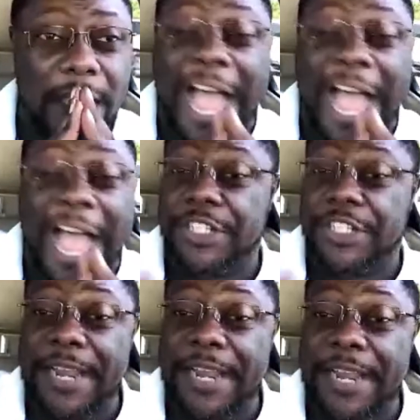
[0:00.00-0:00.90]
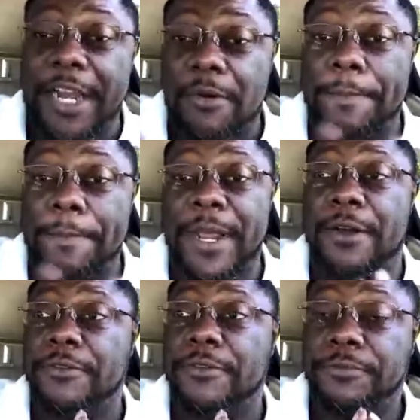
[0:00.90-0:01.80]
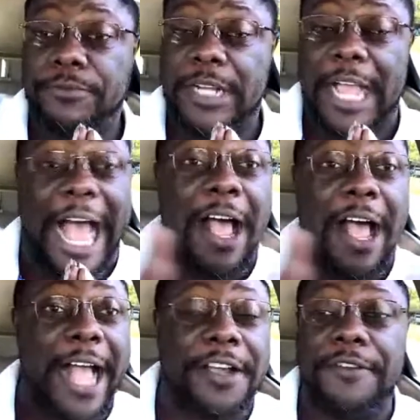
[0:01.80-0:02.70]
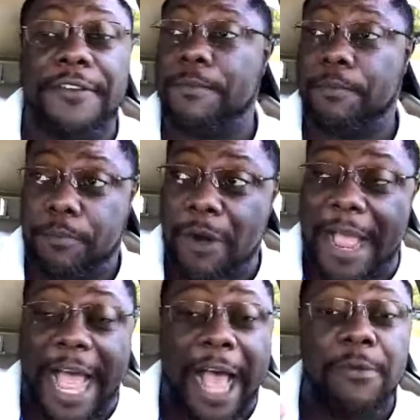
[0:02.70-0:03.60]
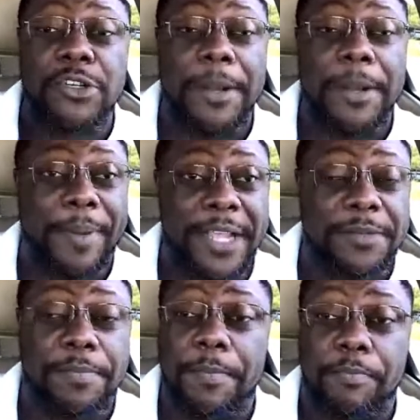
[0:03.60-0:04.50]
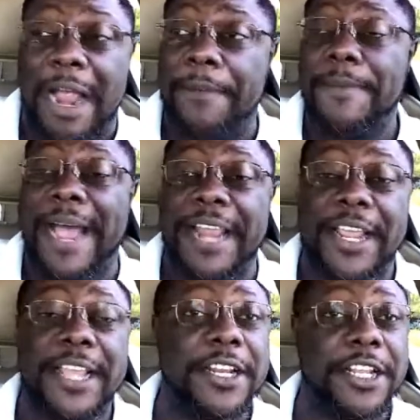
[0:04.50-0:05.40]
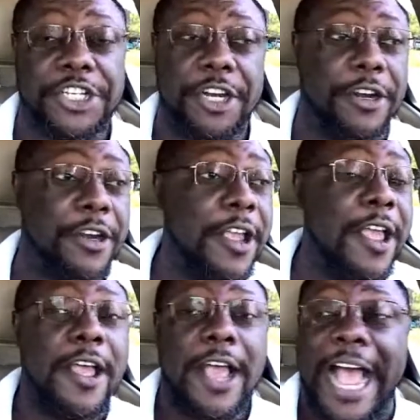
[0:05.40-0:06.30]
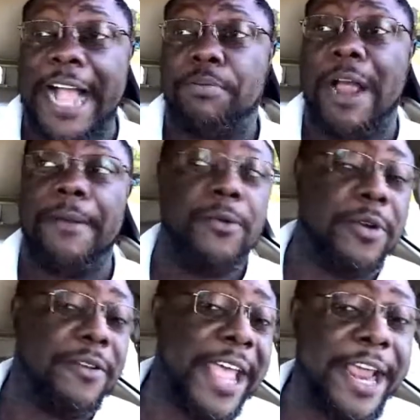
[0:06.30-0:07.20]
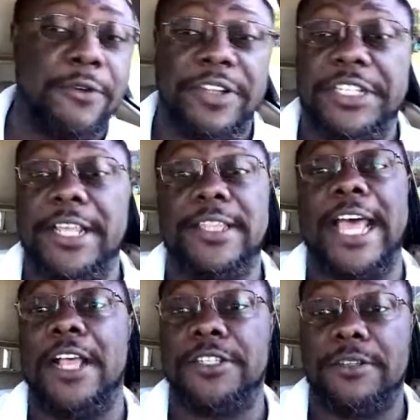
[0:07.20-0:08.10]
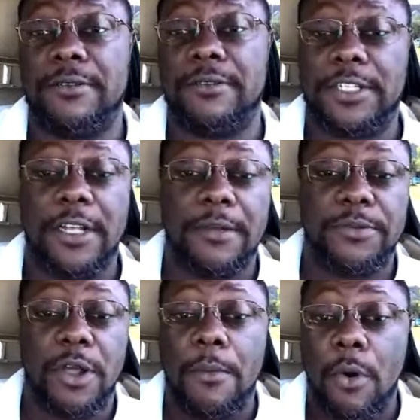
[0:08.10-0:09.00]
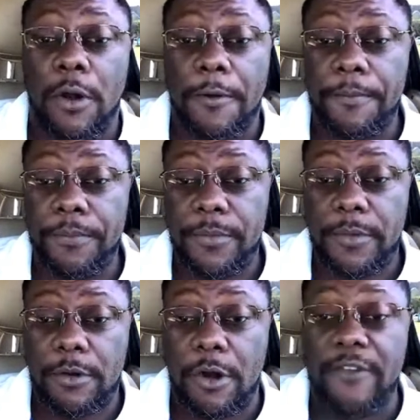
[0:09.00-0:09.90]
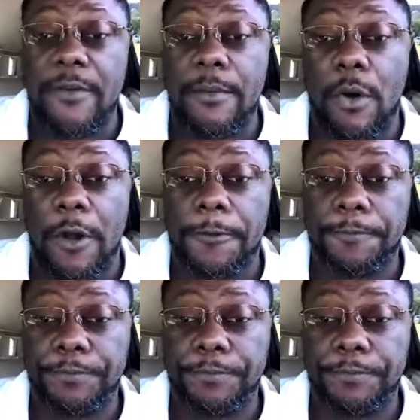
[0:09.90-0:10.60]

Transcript: I was getting bigger and bigger. I could have. I was on a pace probably by the end of this year. I probably would have had over 10,000 subs or more, or even more.